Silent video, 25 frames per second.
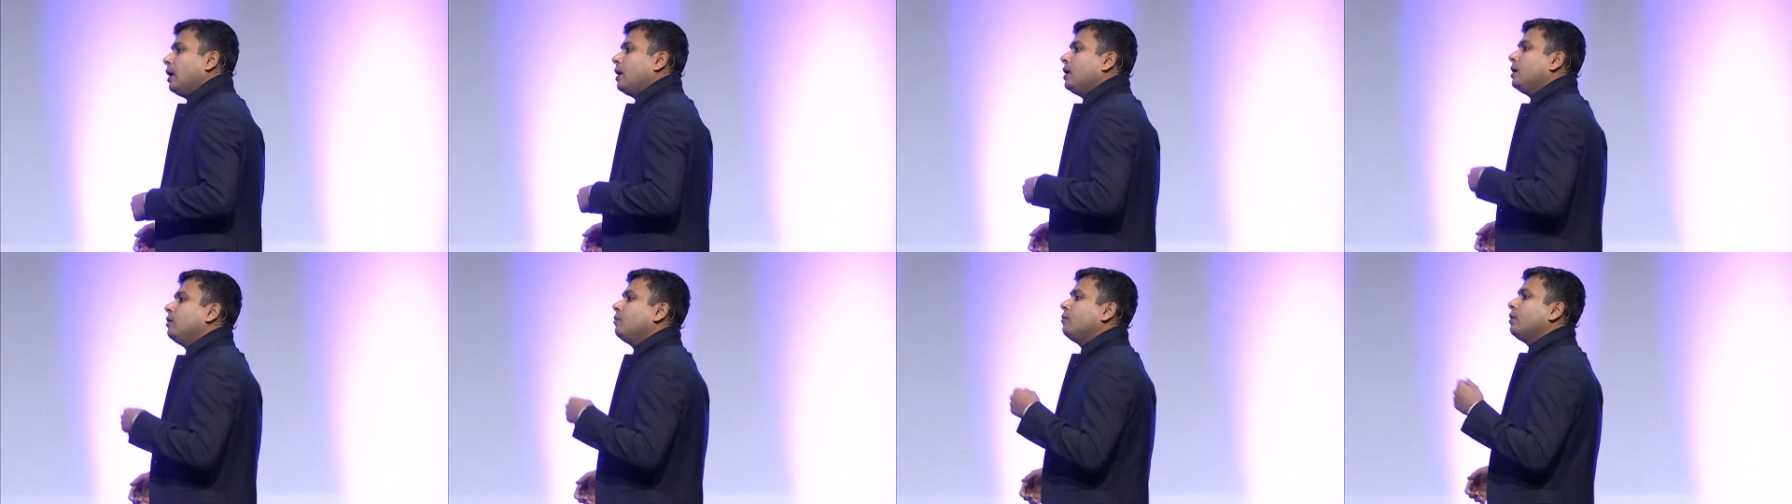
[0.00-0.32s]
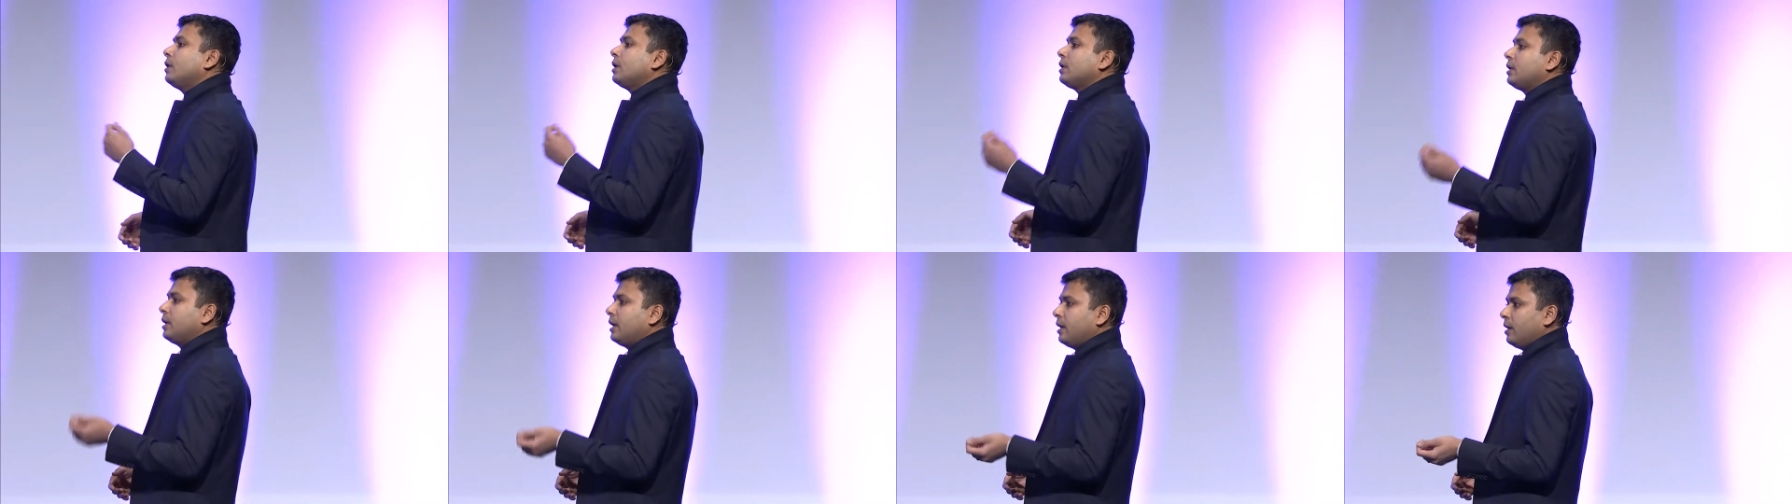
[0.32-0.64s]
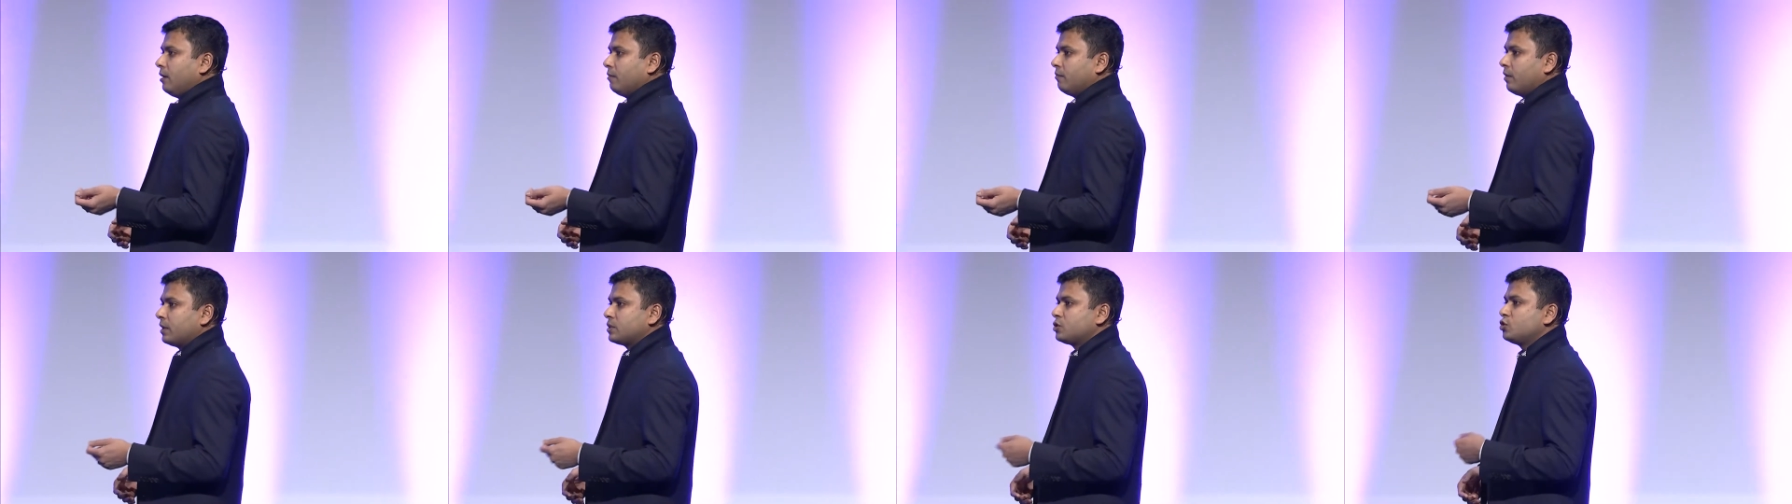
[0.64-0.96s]
You will
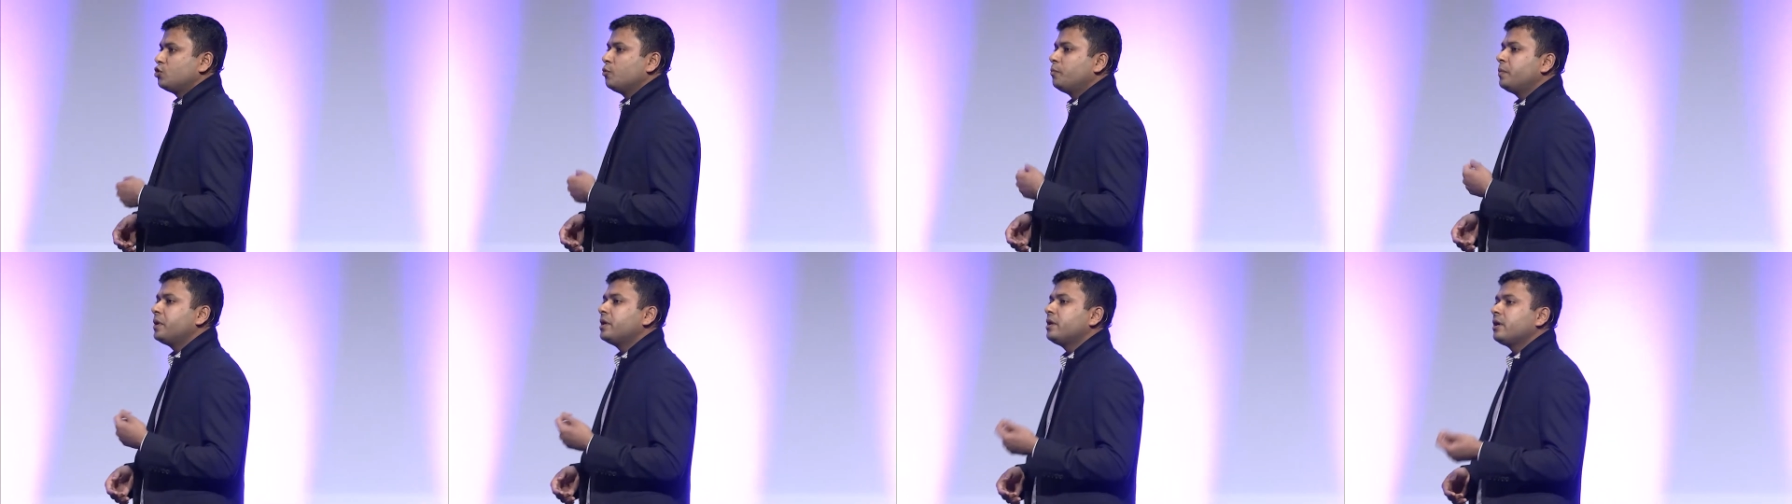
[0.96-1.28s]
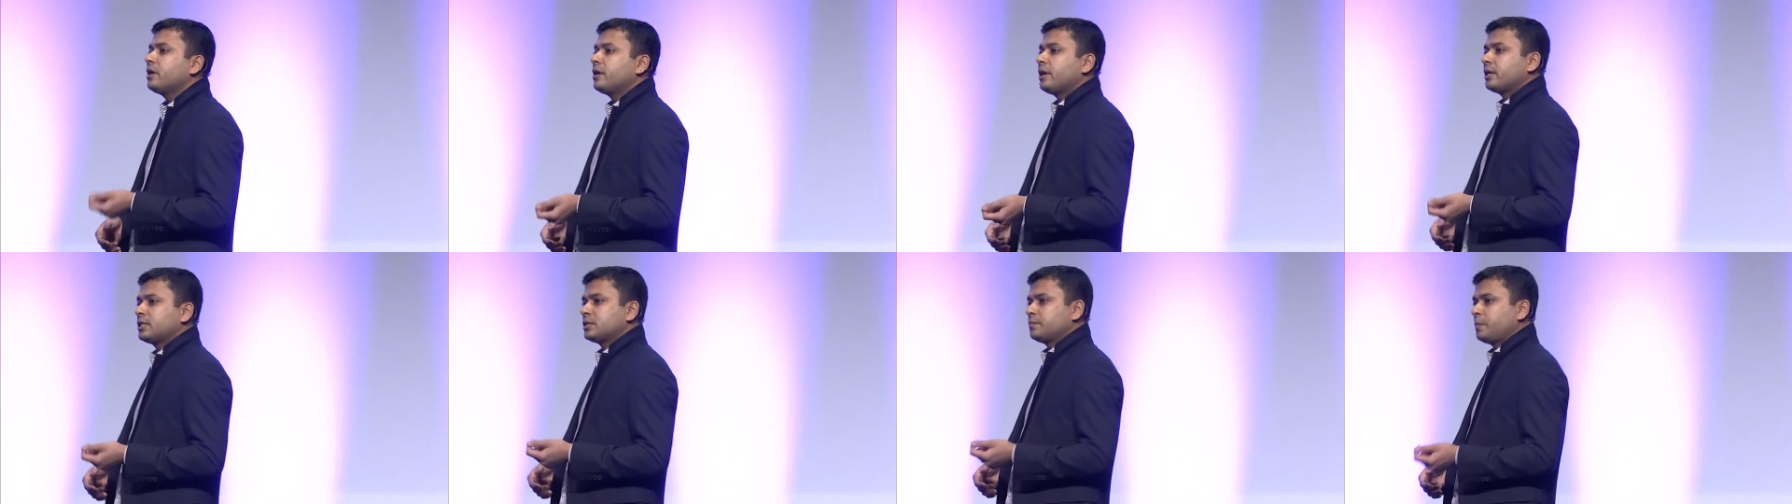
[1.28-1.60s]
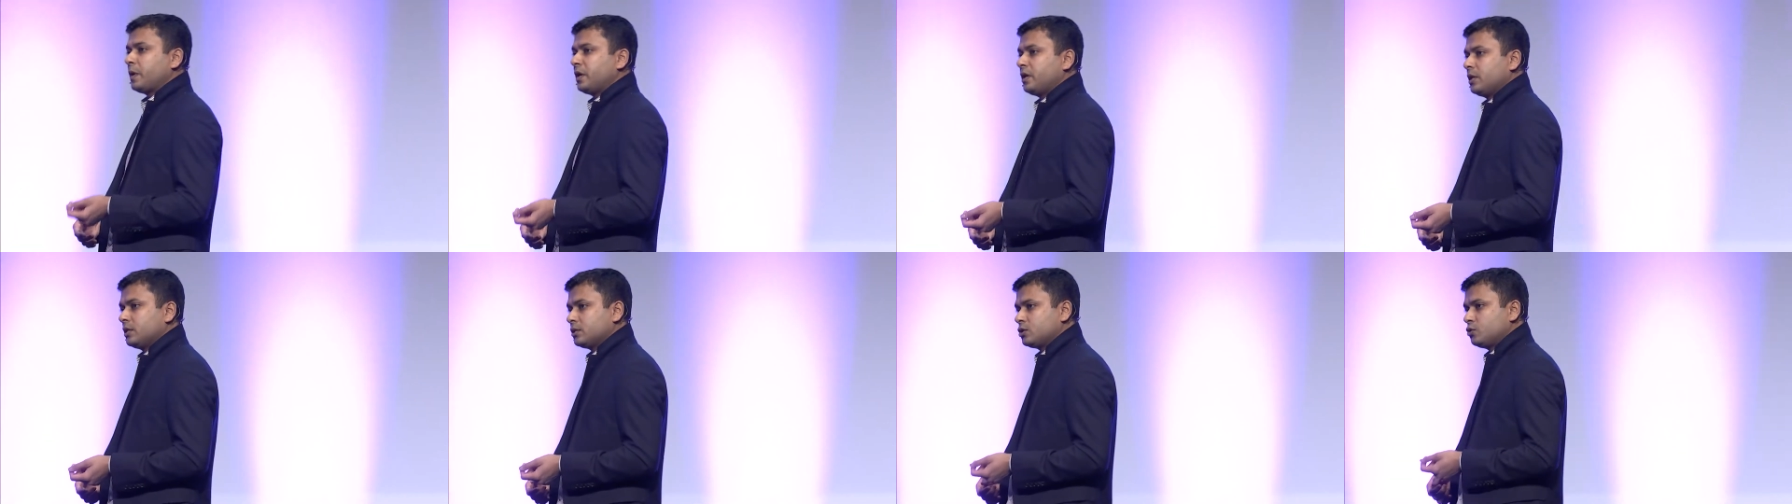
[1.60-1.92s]
give a superior
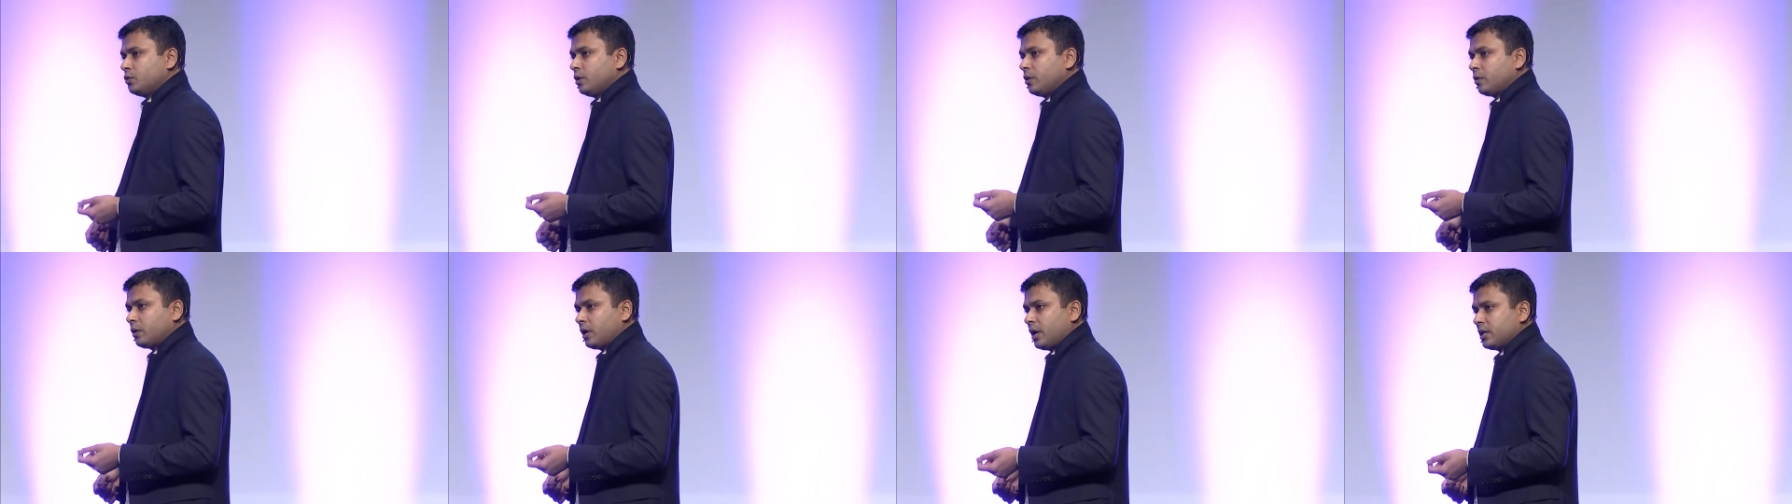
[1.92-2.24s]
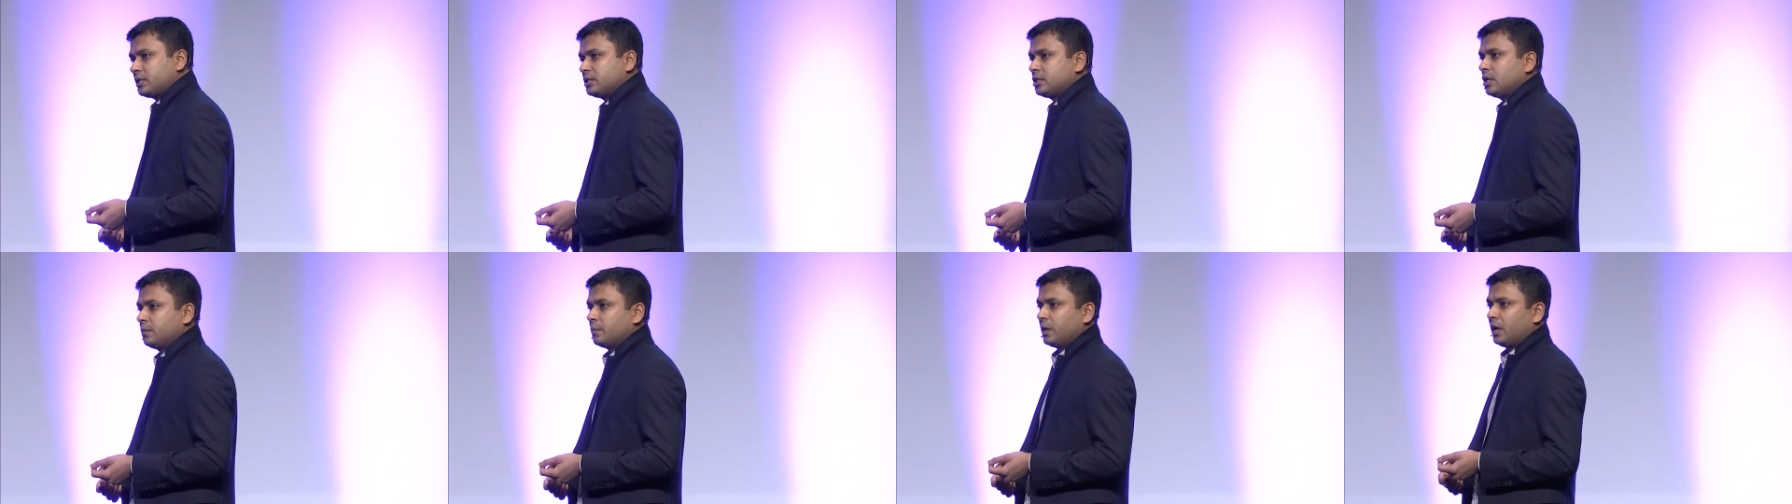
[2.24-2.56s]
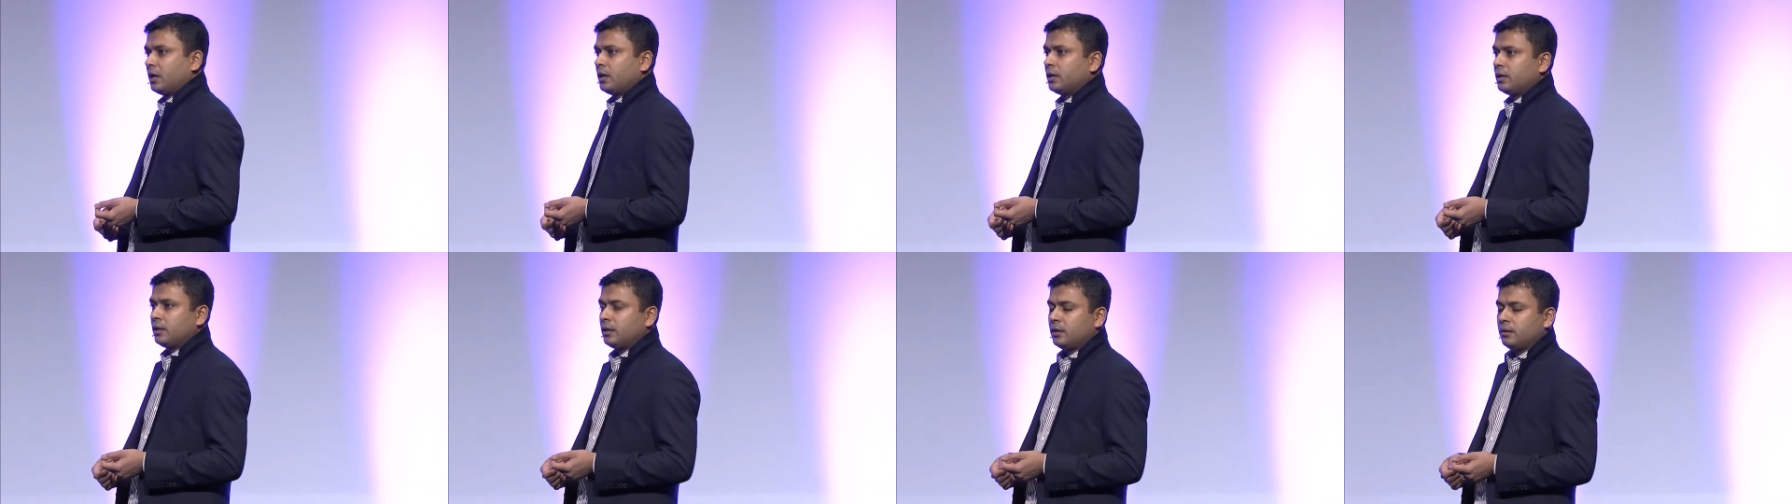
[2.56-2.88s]
experience to your
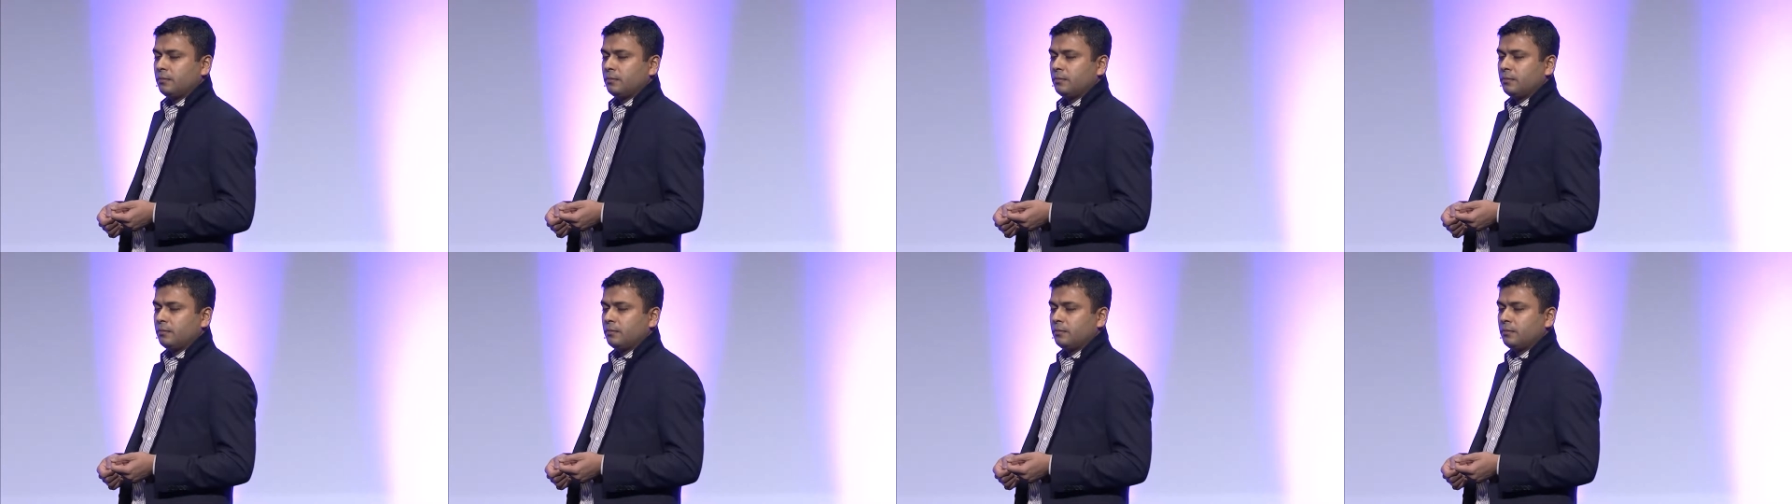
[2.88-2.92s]
customer